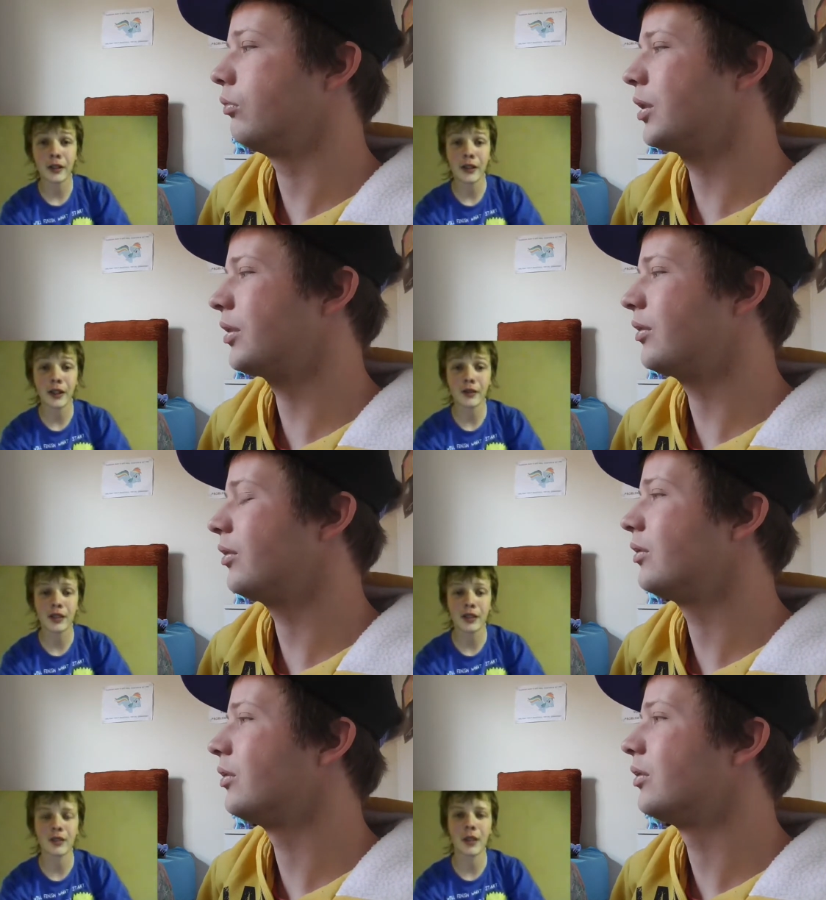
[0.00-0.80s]
Speaker 1: What? I'm
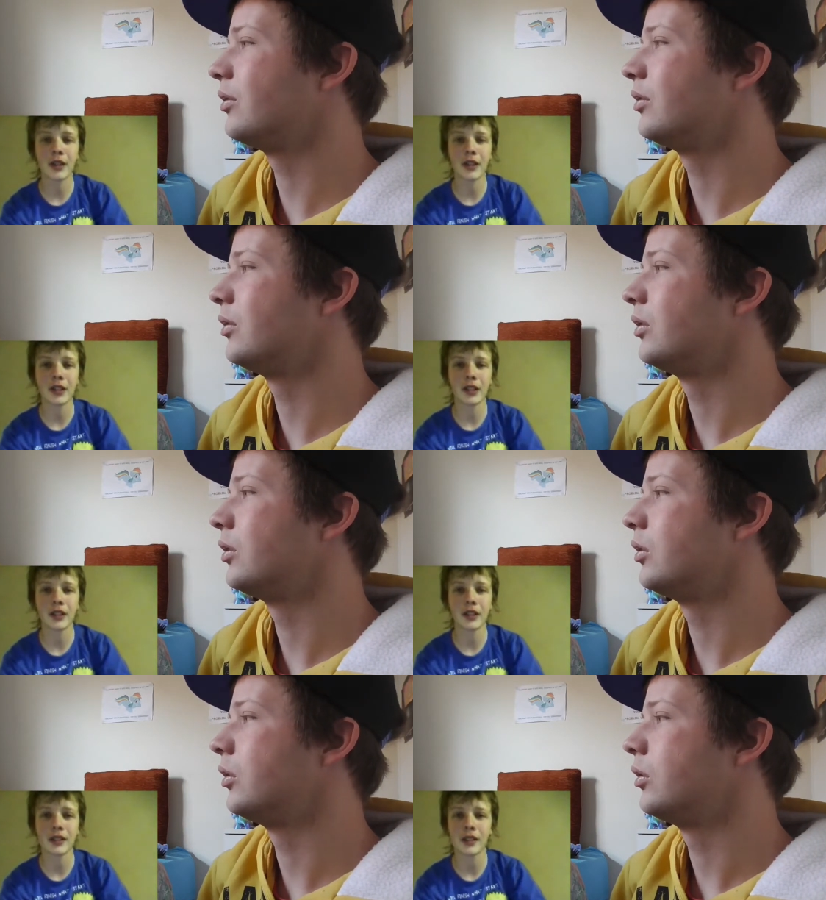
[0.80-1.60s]
just about to
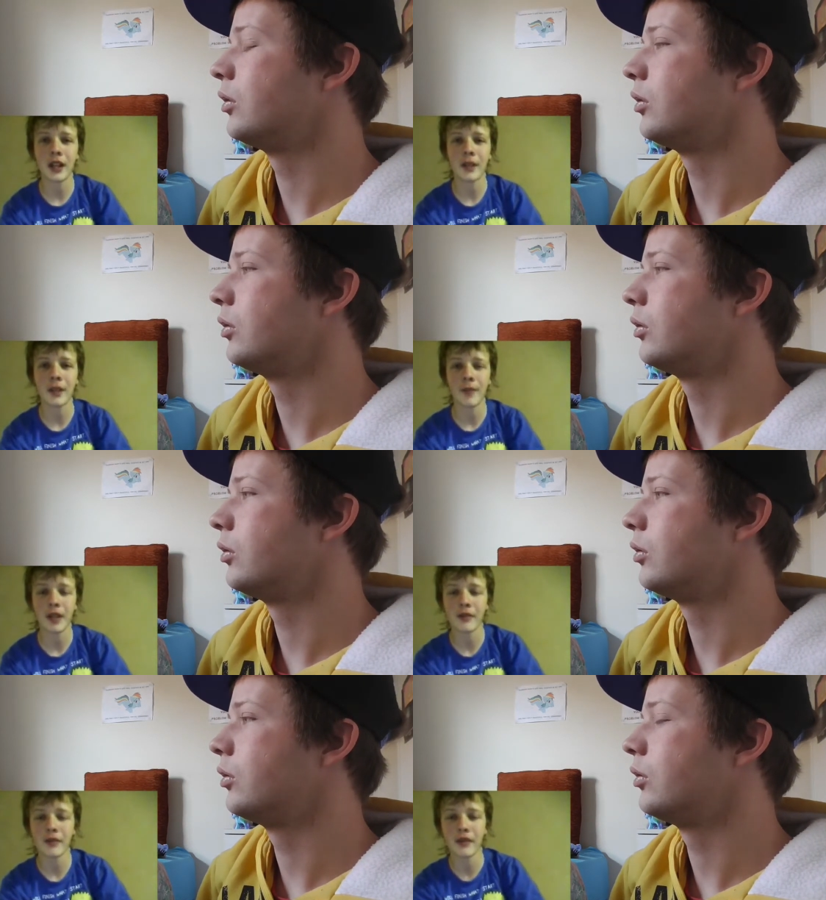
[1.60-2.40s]
go to
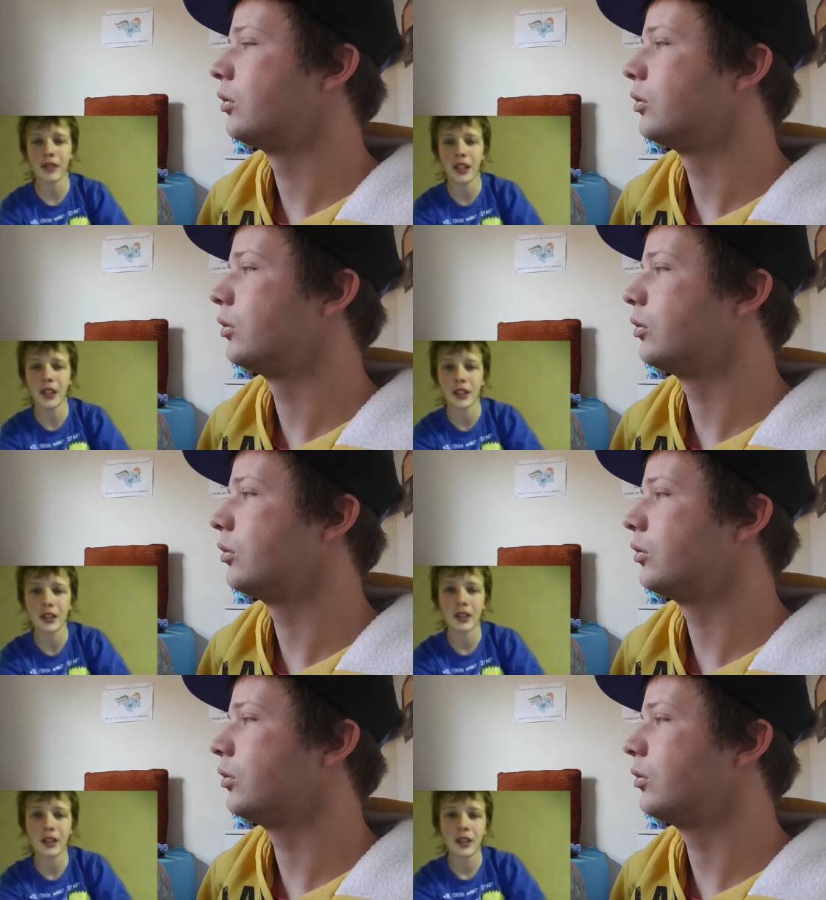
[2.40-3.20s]
bed, really.
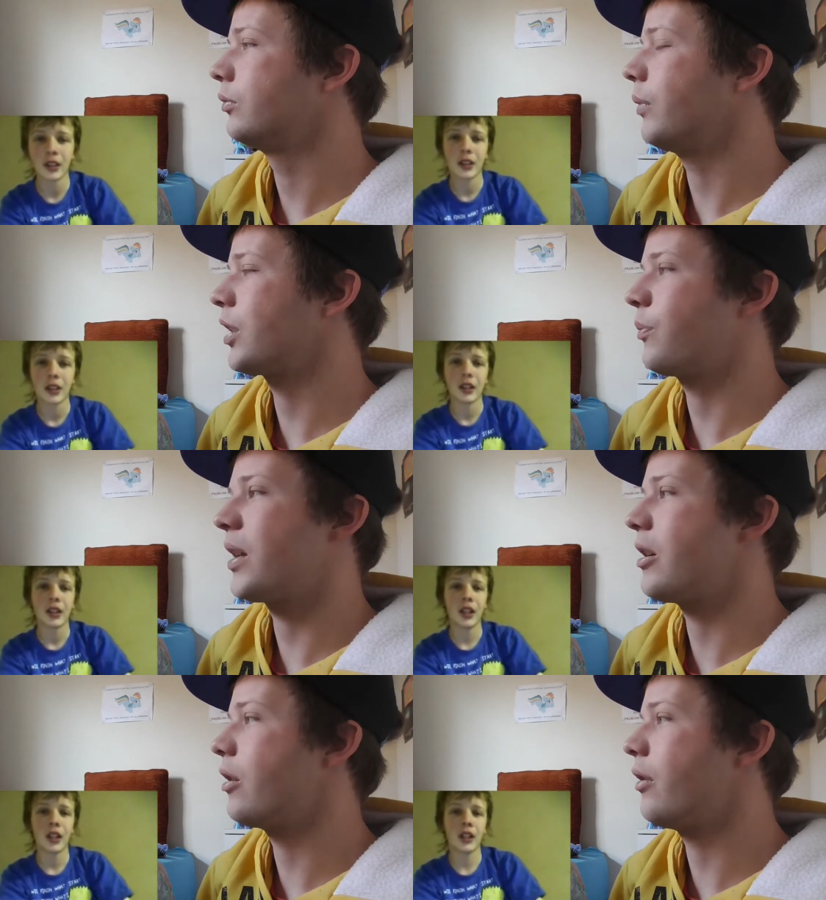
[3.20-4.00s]
Speaker 2: Must have
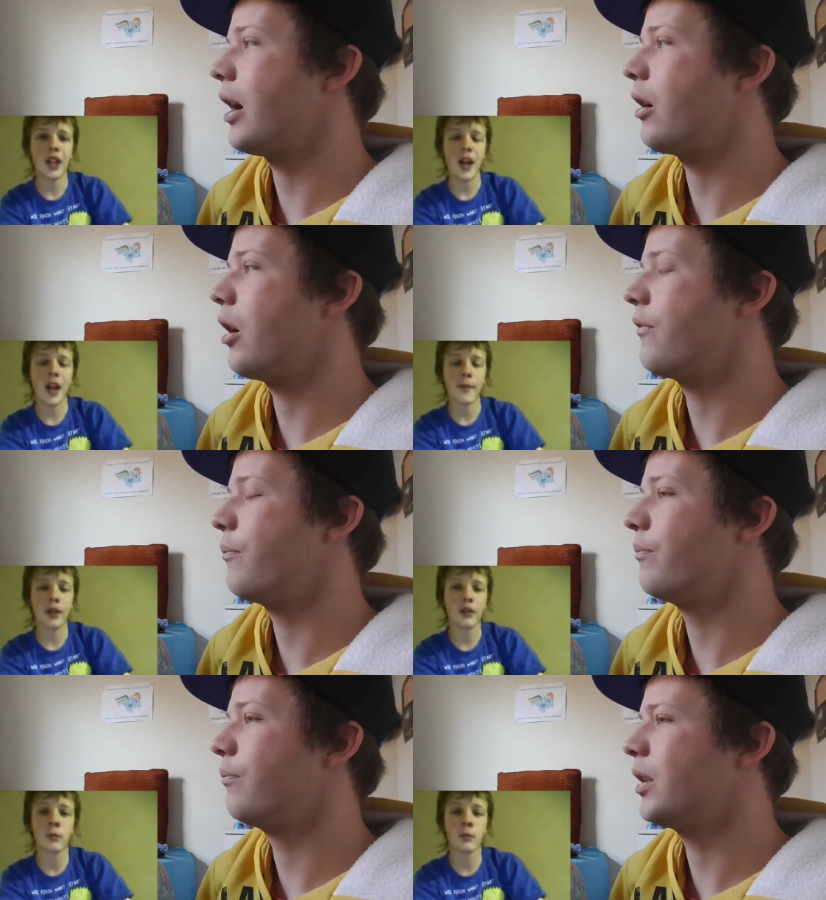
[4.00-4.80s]
been uh, yeah,
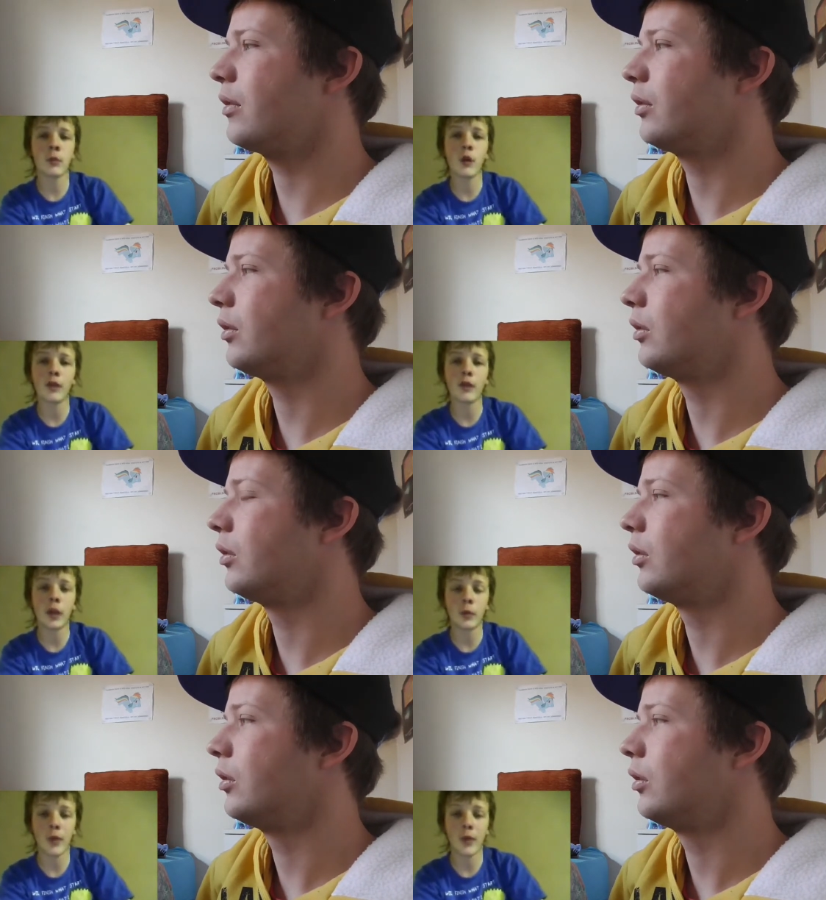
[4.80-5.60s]
Speaker 1: it was more
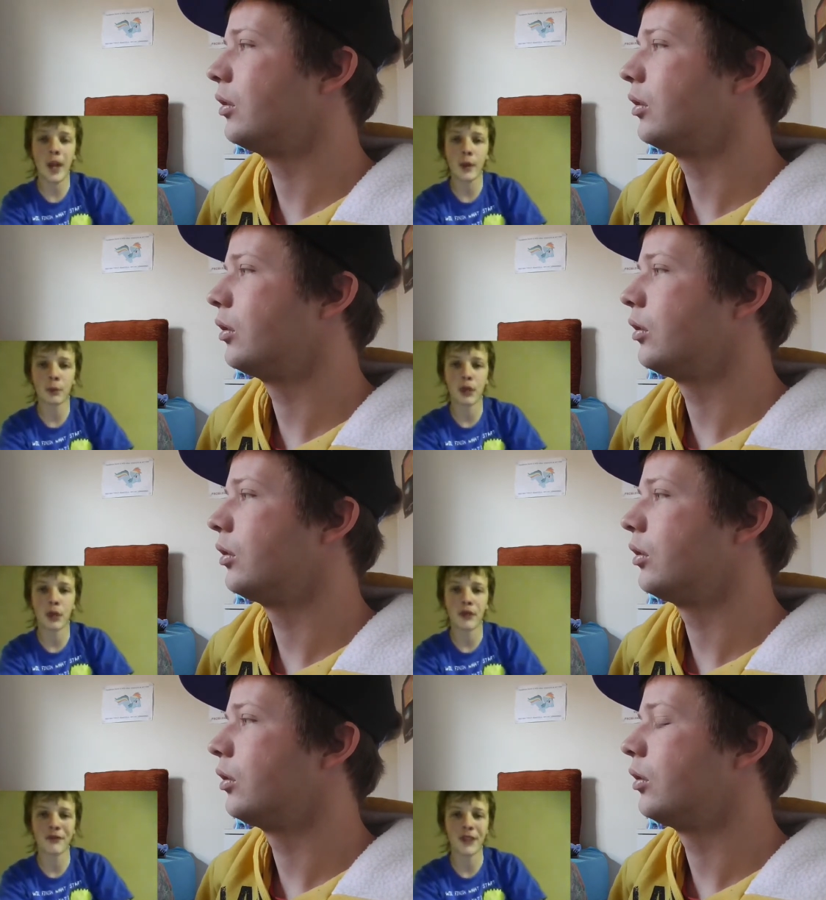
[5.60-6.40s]
fun when we had my
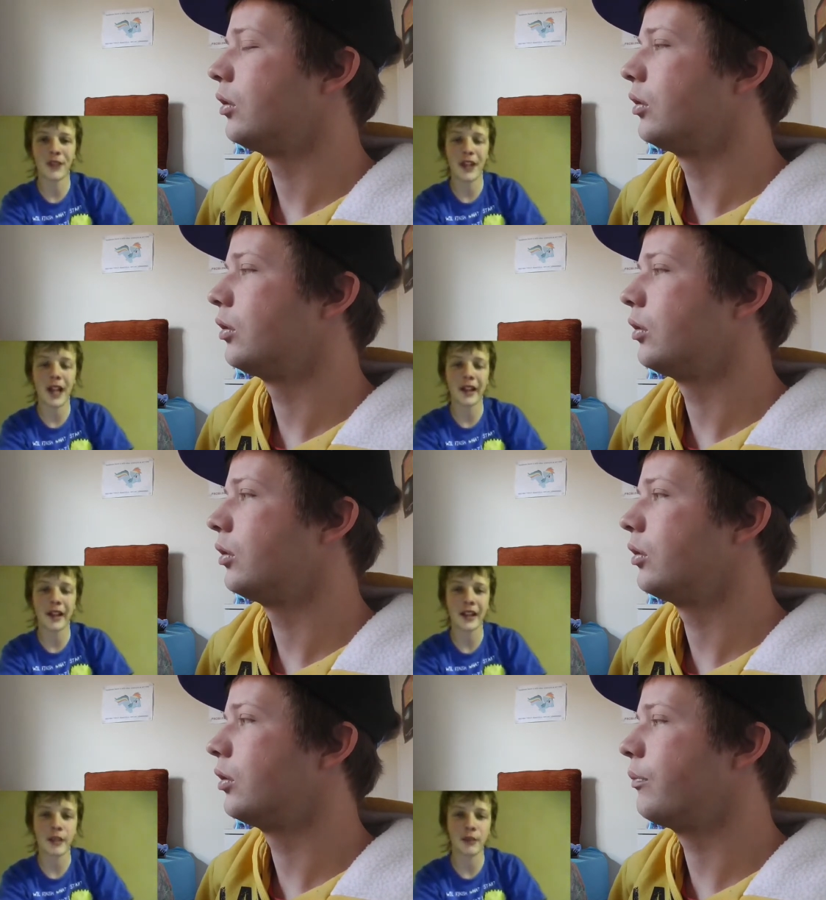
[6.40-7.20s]
Speaker 2: brother spread out
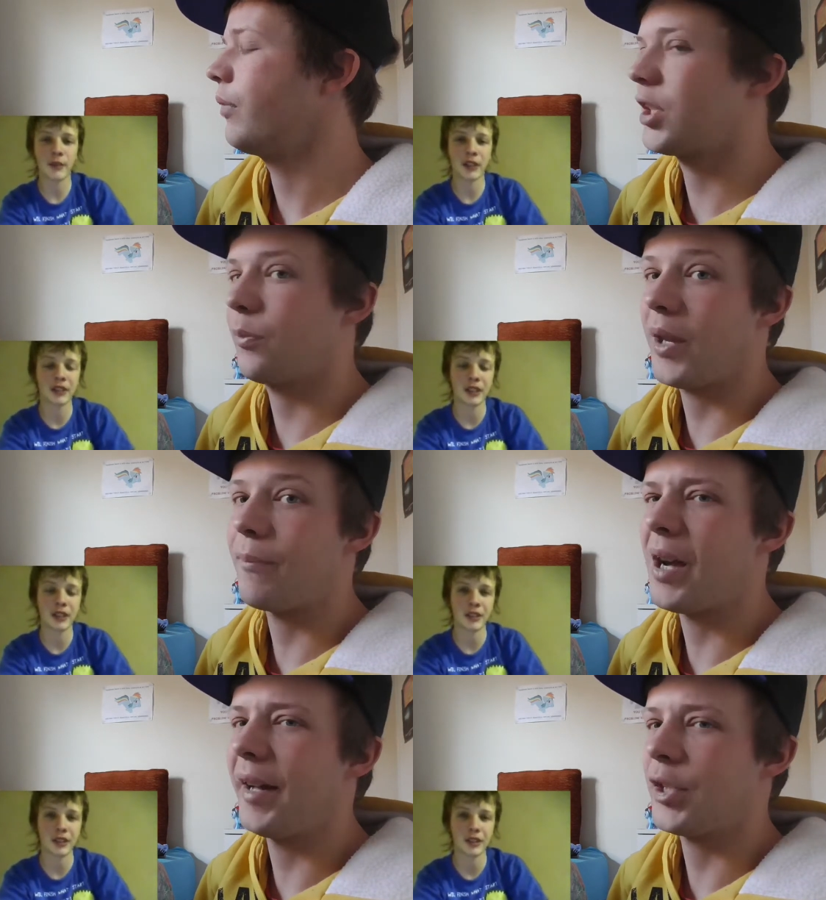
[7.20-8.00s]
here. Must have
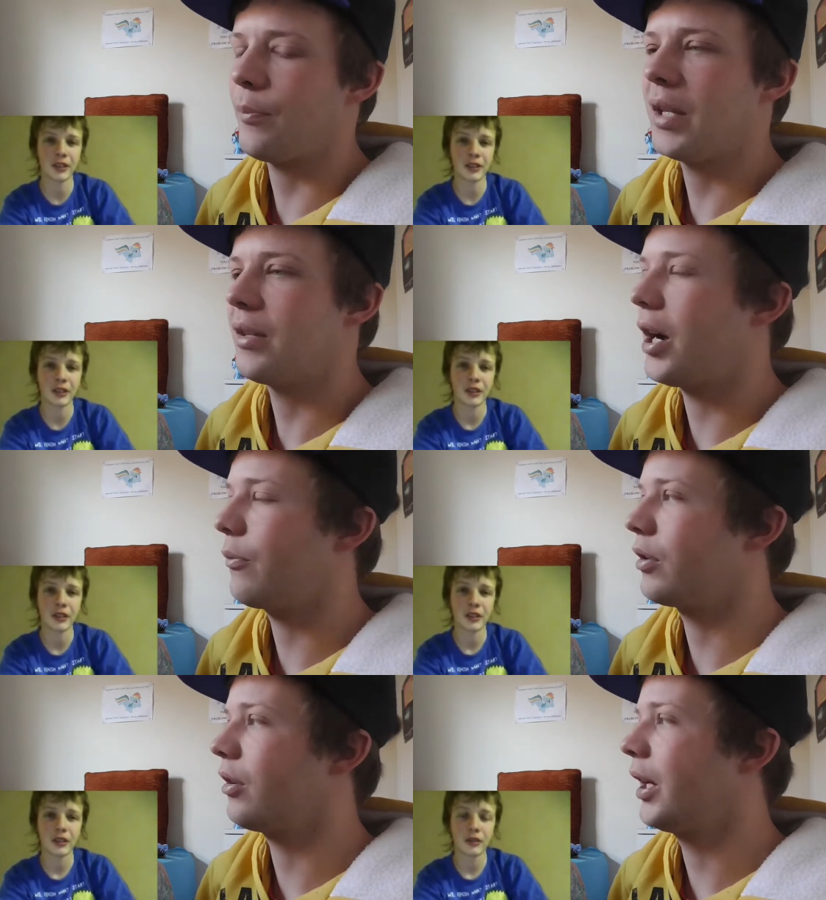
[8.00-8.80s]
been past
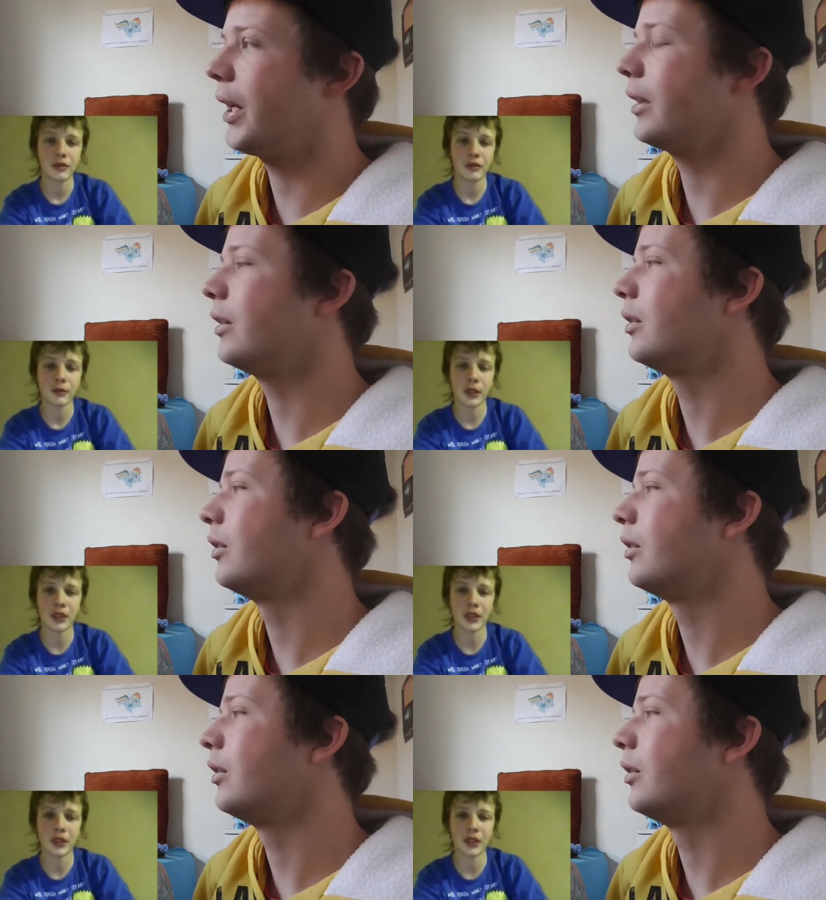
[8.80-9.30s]
midnight when I had